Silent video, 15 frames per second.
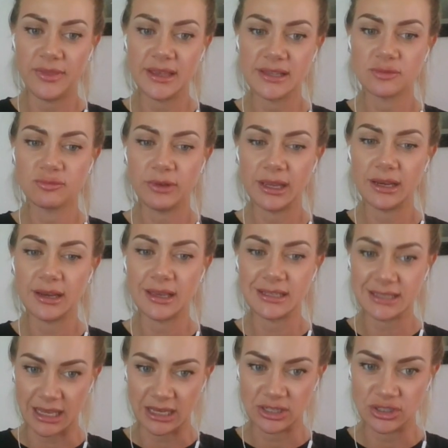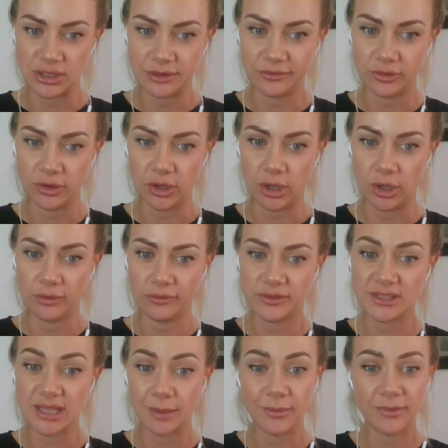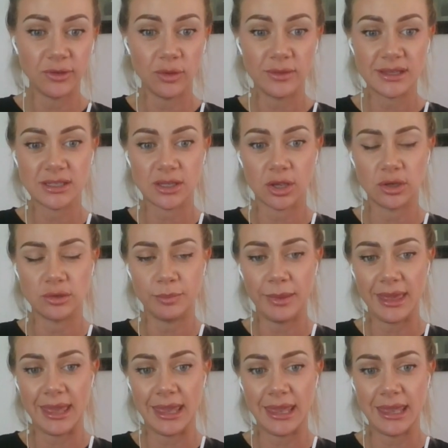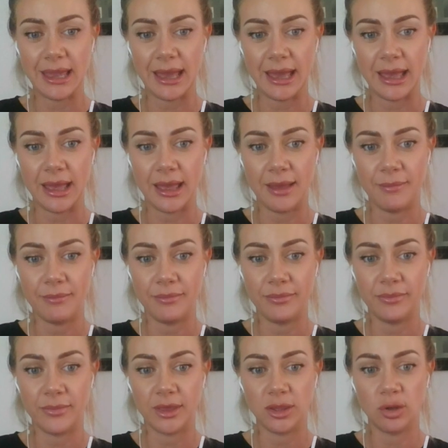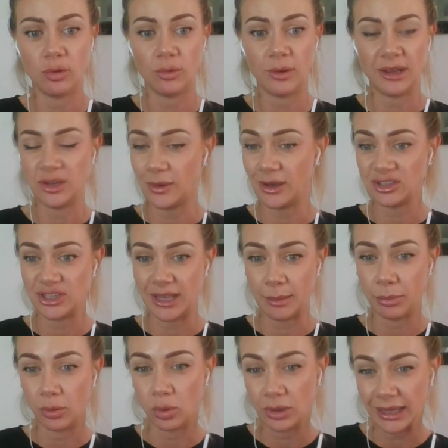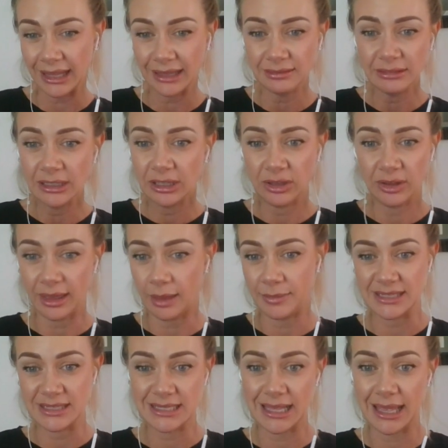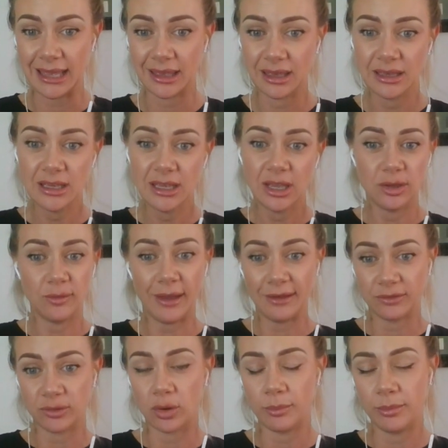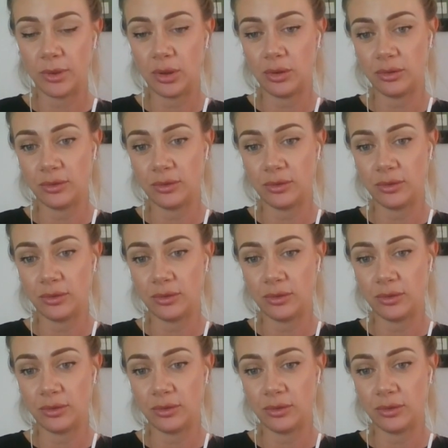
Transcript: but there's a realization for you. For some of you, this could be you actually get poorly, you get a bit sick. You have got